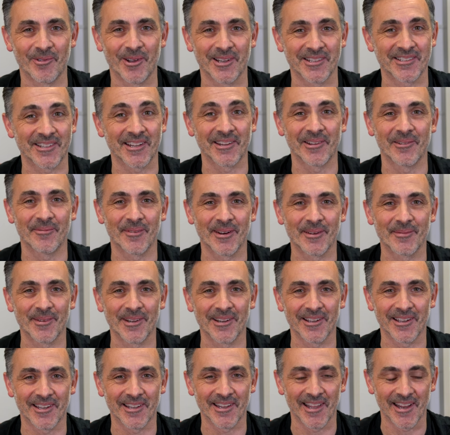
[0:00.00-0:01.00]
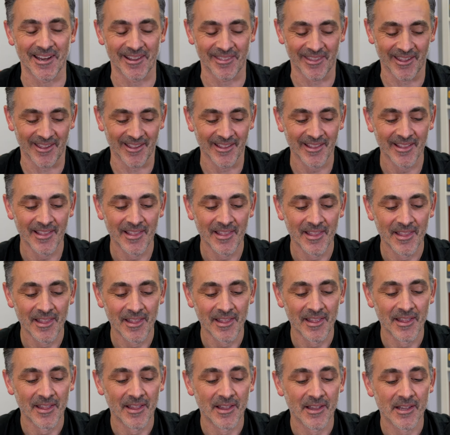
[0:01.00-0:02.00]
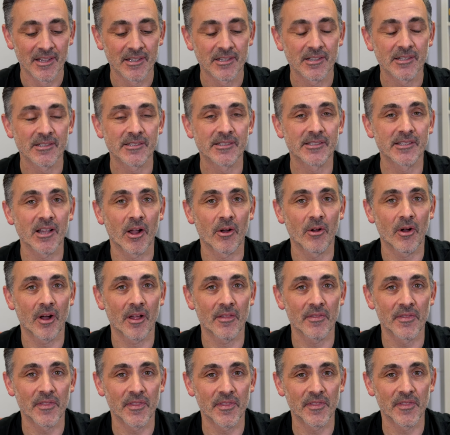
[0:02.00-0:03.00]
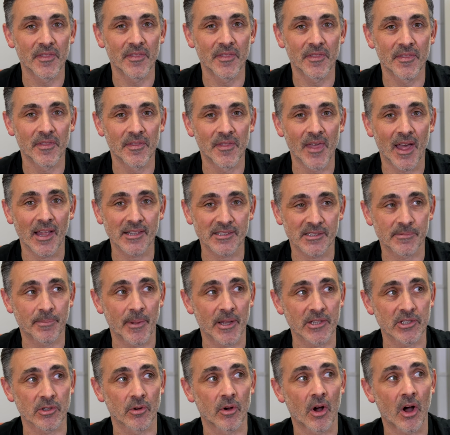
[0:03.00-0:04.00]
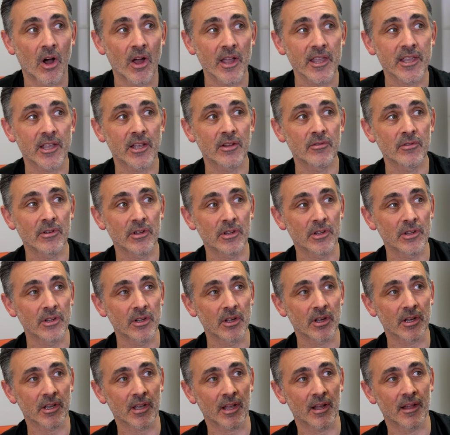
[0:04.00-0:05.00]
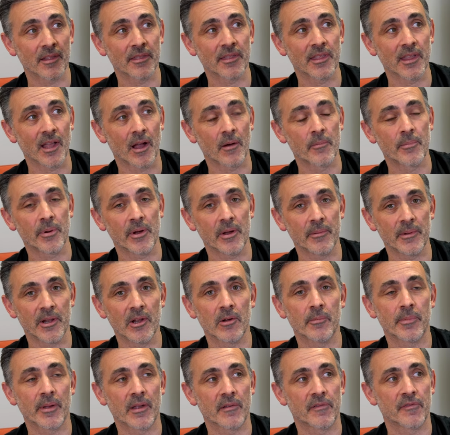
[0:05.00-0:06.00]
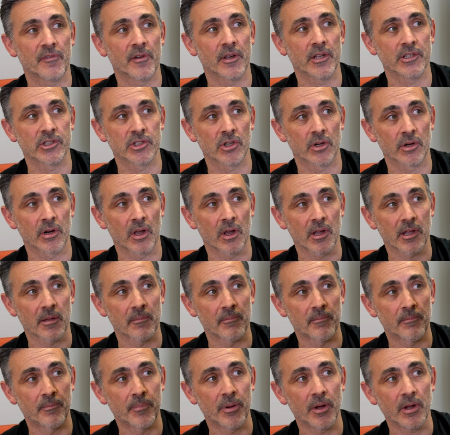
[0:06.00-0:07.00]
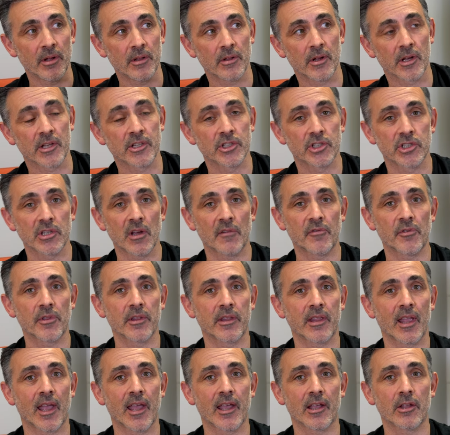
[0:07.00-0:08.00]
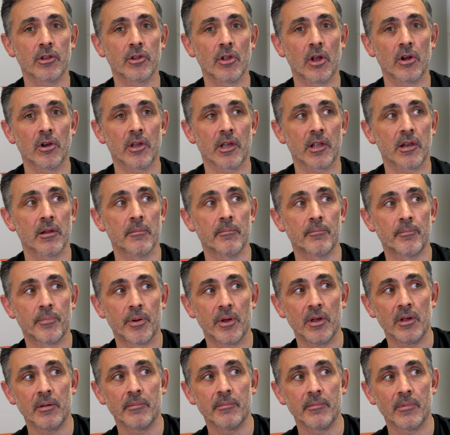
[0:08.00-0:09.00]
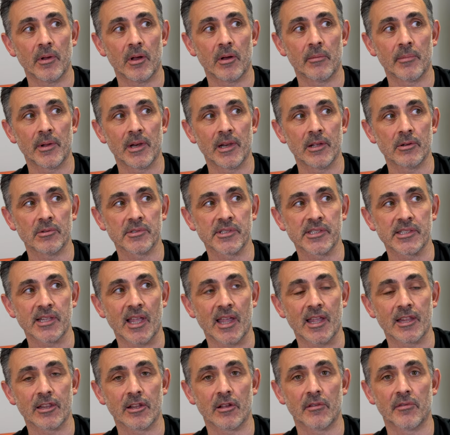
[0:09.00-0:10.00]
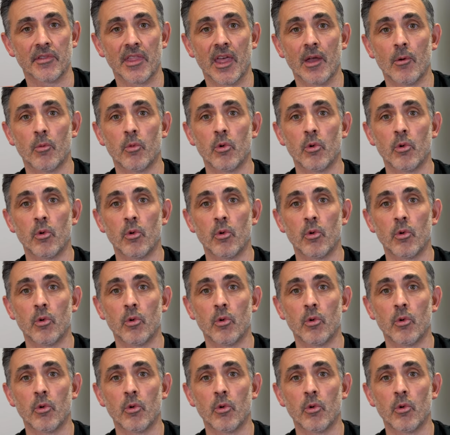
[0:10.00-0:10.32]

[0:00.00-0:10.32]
Which are not going to be looking at anything. So th that's special. I can look at the. I'll put a little bit of footage on. I can put. I can shuffle the decks, not look at them. Put them on my little stand over there.